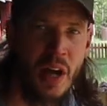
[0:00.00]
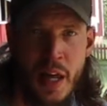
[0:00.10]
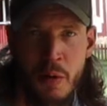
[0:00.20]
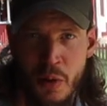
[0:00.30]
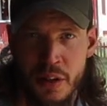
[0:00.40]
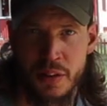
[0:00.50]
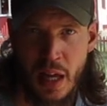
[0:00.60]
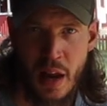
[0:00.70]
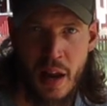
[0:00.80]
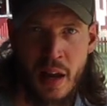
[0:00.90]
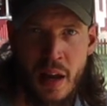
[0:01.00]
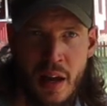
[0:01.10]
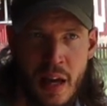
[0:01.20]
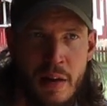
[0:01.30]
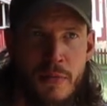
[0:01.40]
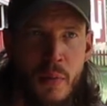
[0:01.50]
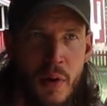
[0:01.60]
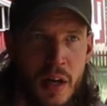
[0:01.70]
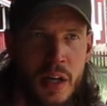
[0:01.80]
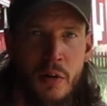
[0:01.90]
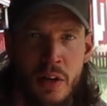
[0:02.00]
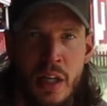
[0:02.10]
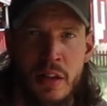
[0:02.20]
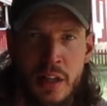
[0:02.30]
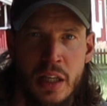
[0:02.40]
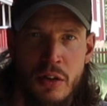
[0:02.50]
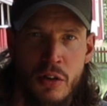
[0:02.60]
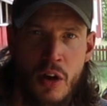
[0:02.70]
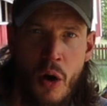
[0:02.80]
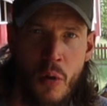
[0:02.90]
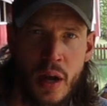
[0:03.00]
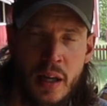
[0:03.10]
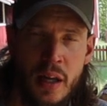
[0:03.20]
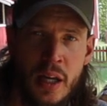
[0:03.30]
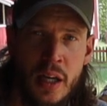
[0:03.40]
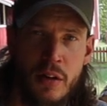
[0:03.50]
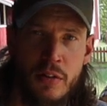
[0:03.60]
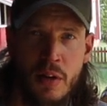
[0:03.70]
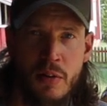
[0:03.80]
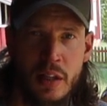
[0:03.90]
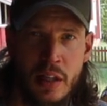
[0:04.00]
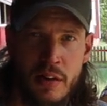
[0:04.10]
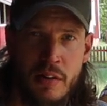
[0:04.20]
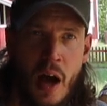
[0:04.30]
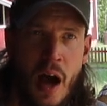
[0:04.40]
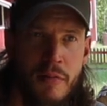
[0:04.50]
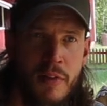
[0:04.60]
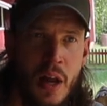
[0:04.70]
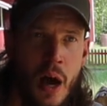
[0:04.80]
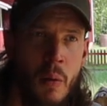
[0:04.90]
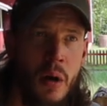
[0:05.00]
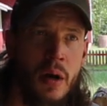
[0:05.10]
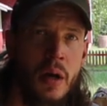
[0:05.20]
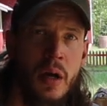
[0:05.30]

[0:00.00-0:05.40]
kind of want that. And if you want to continue going, considering that it's half an hour